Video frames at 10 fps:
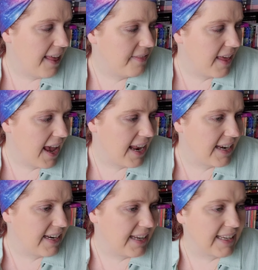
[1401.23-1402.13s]
And
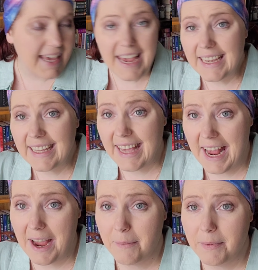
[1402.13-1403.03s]
then Kink
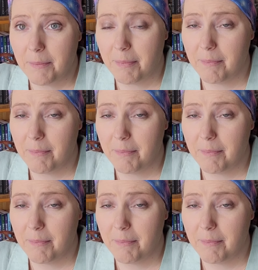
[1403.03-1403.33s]
Camp,